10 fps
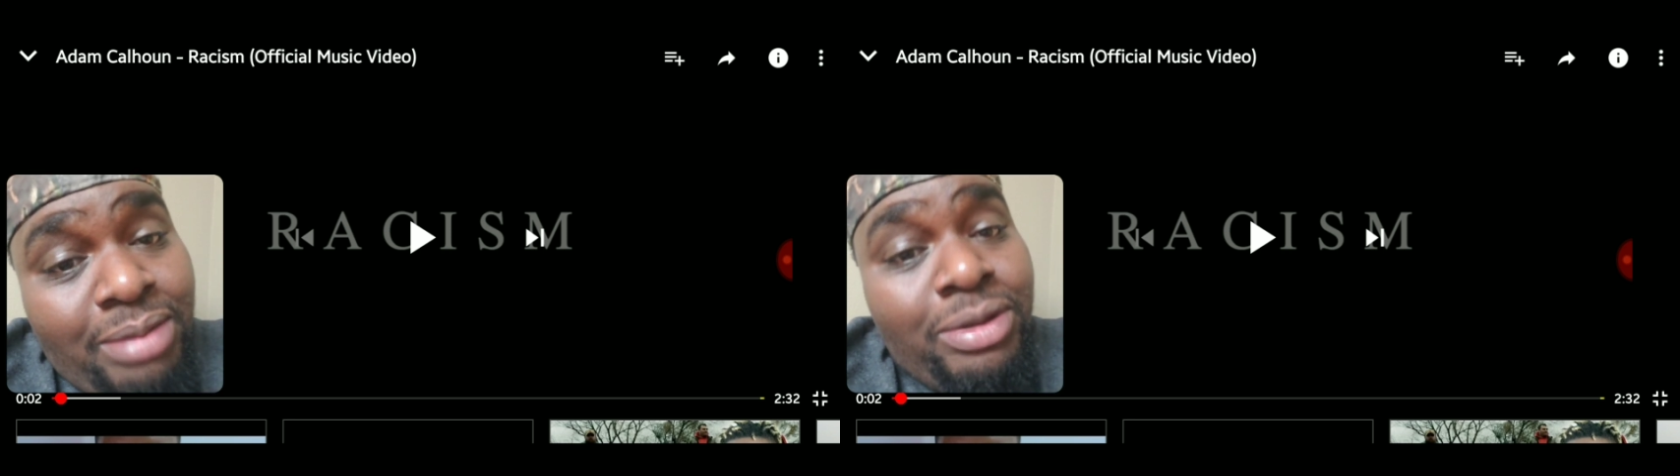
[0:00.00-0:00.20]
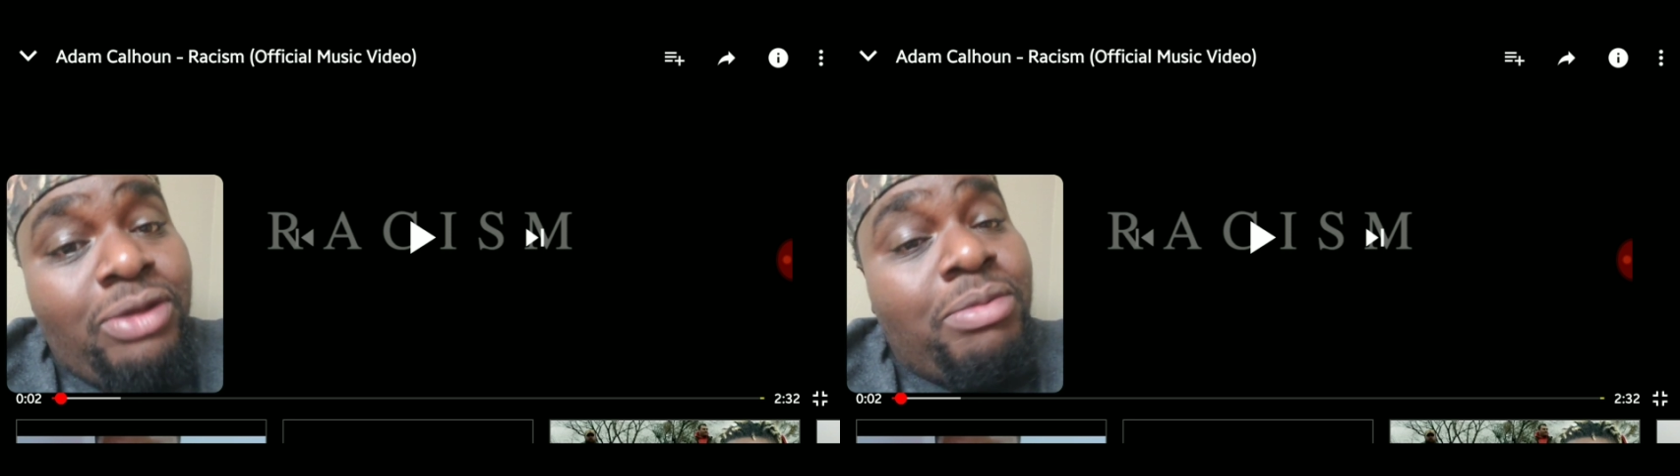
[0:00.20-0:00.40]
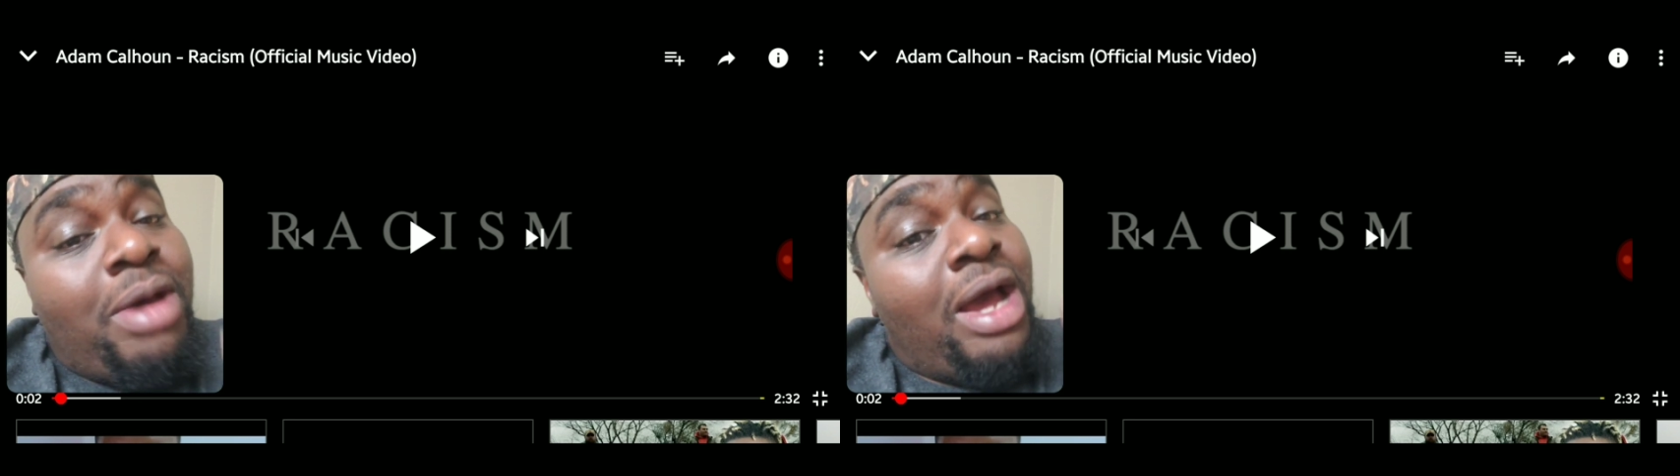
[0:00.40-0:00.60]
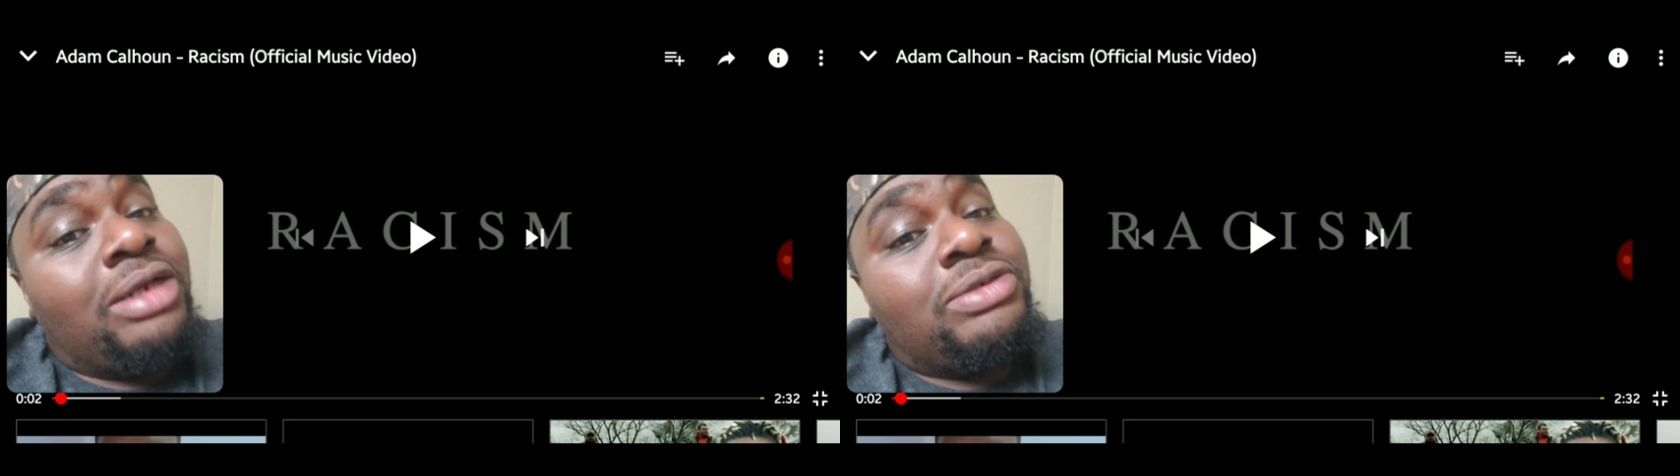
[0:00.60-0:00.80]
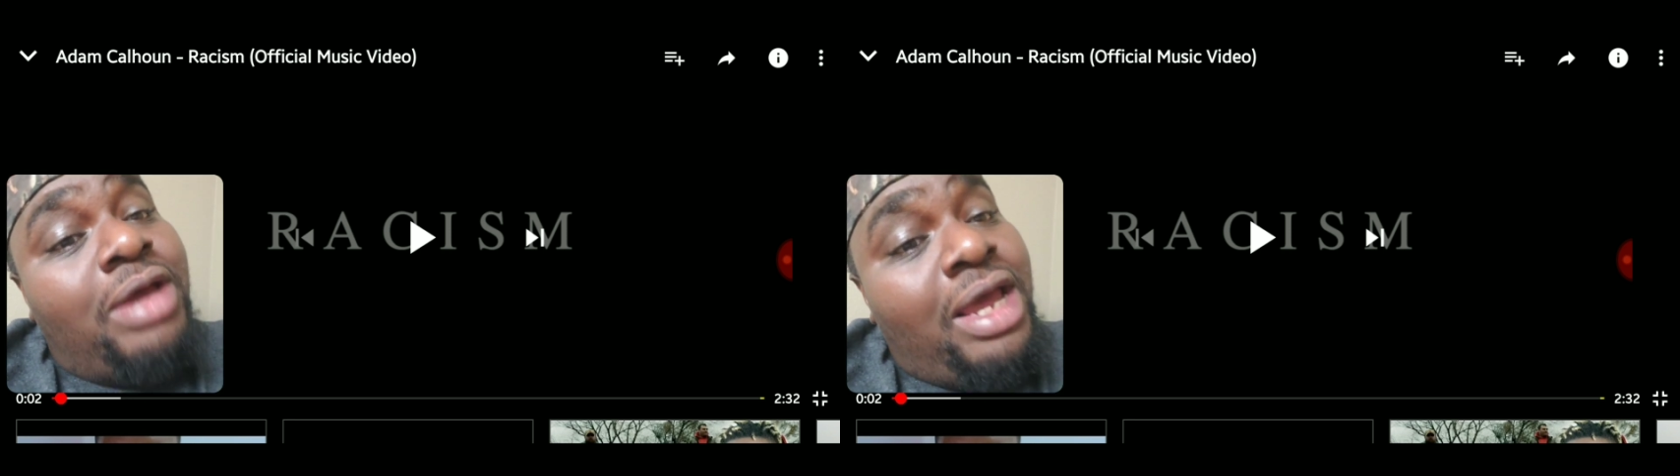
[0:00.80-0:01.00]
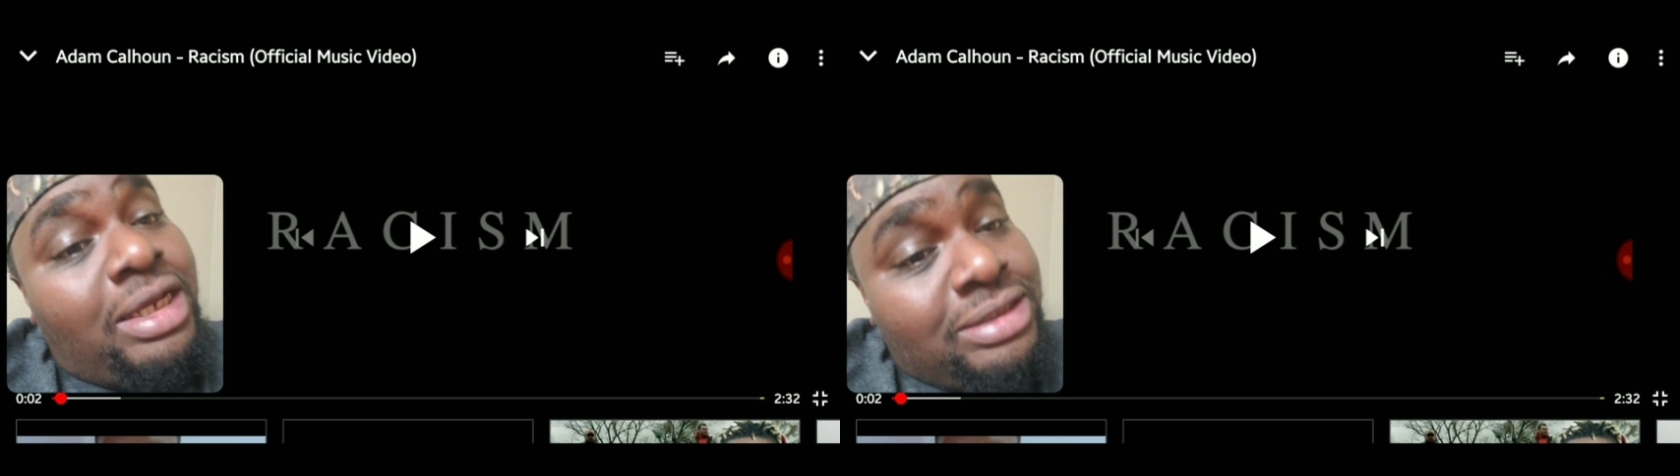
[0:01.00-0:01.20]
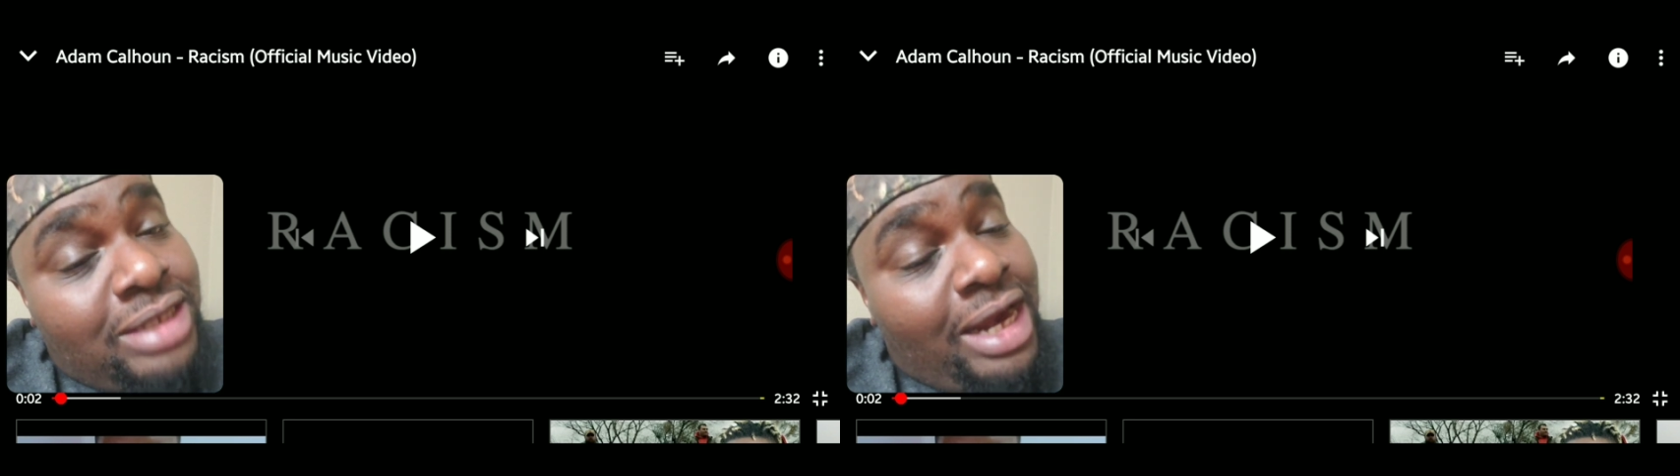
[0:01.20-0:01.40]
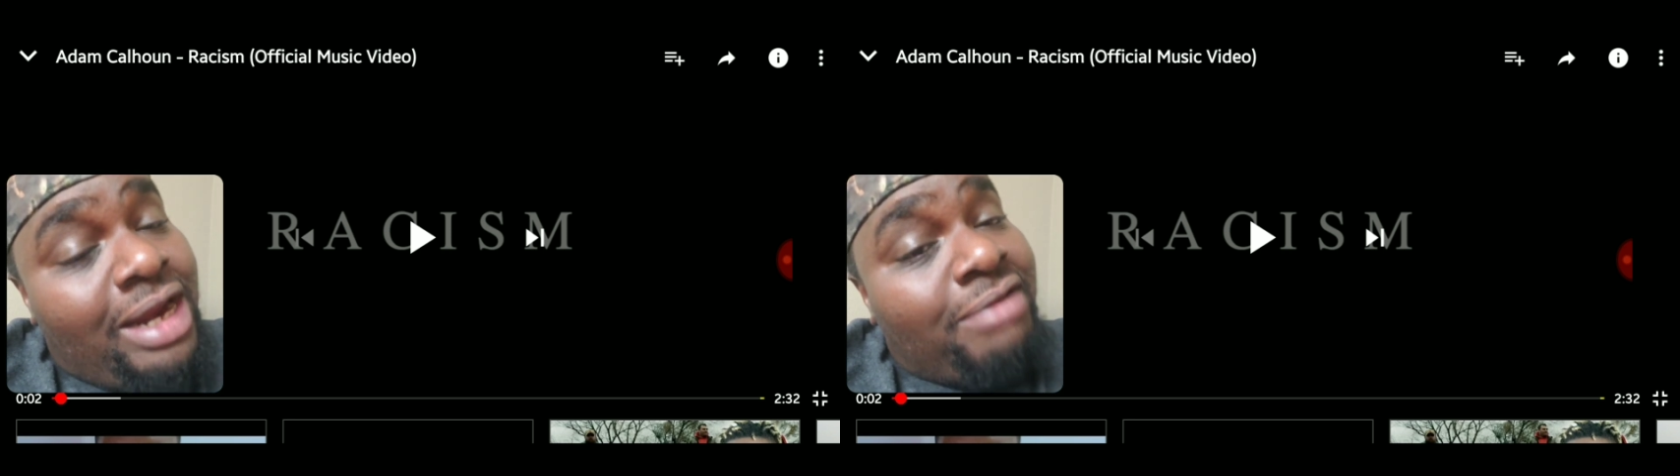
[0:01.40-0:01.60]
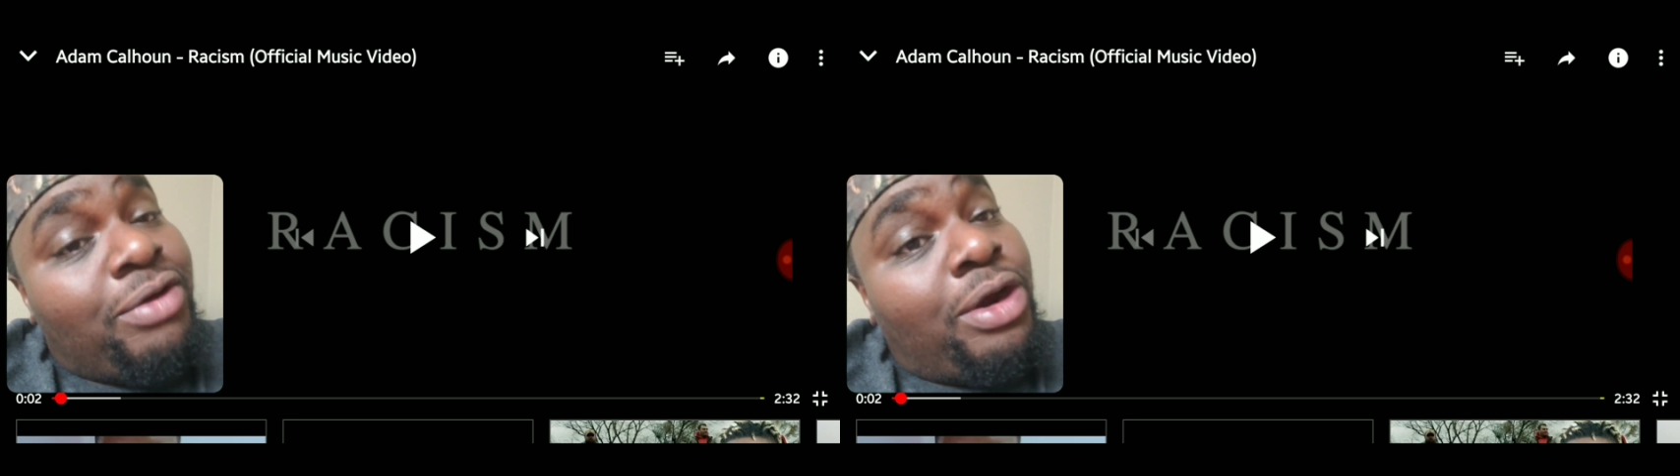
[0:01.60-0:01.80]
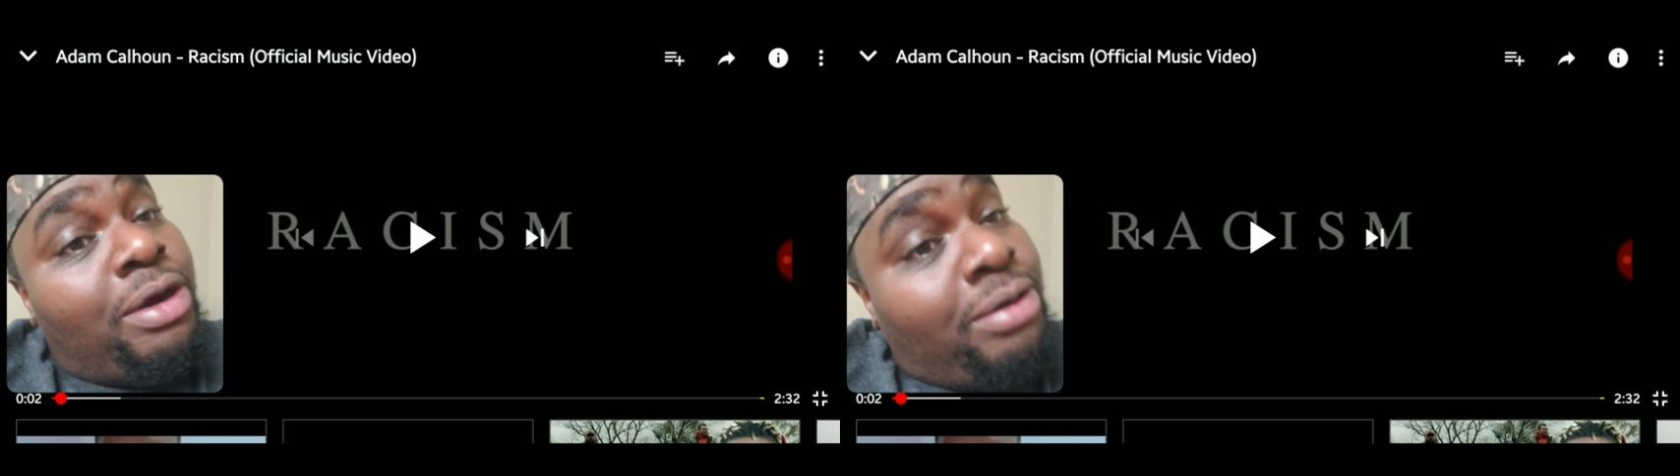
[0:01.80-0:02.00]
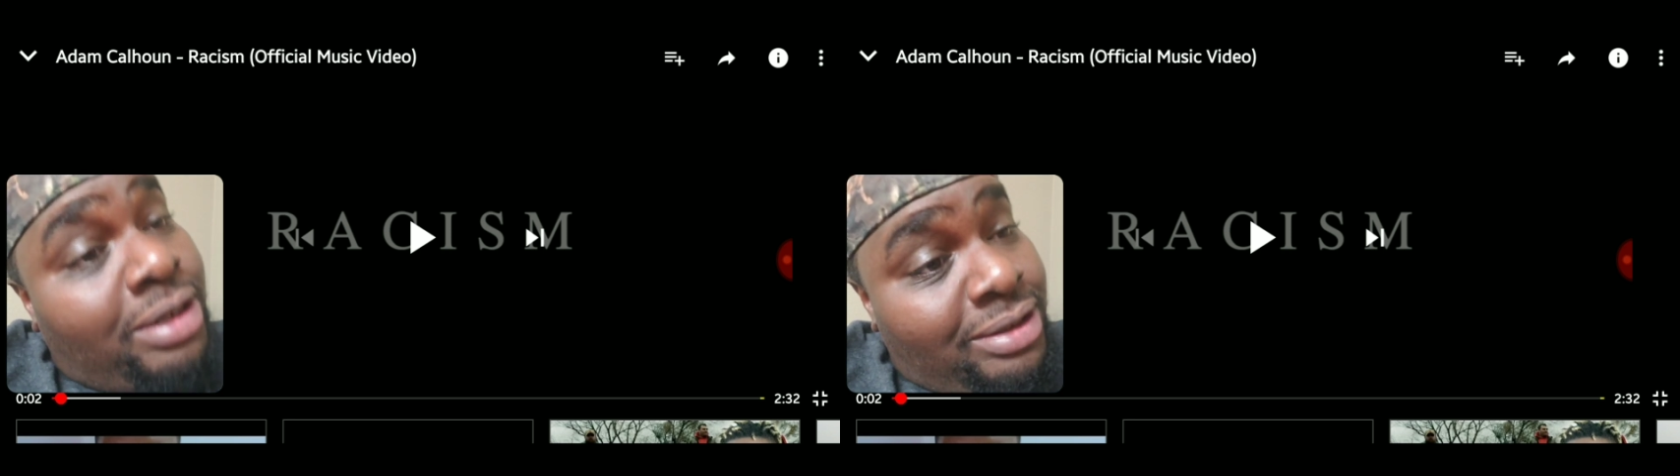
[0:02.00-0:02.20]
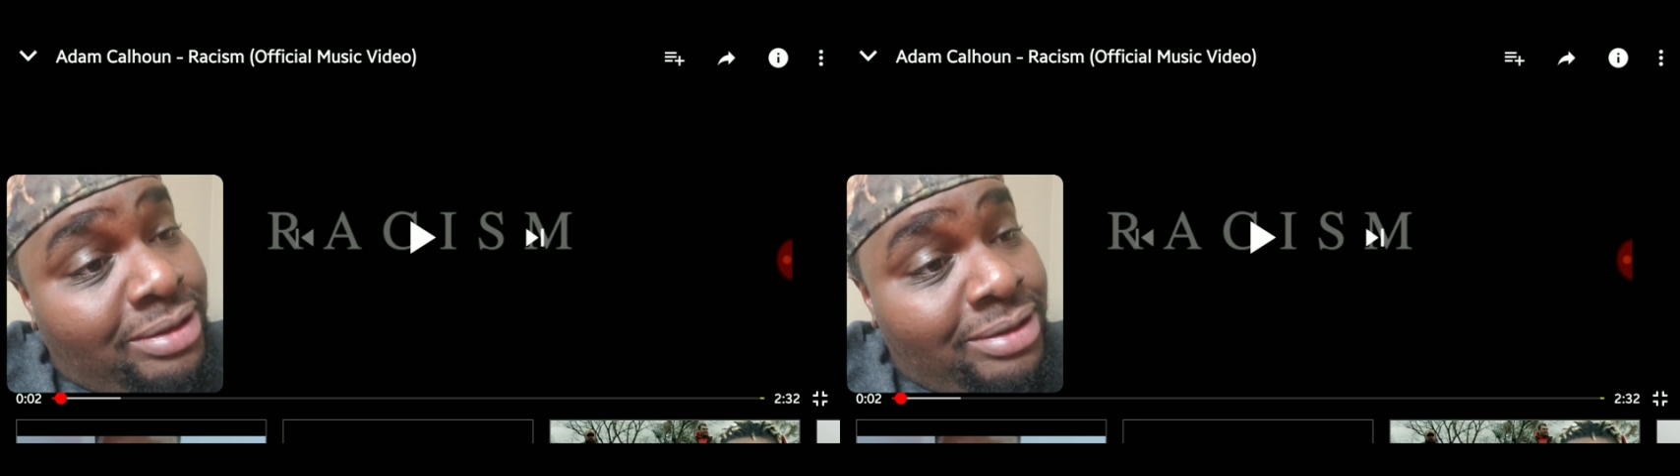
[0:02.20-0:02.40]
I'm going to give my honest reaction. I never heard it.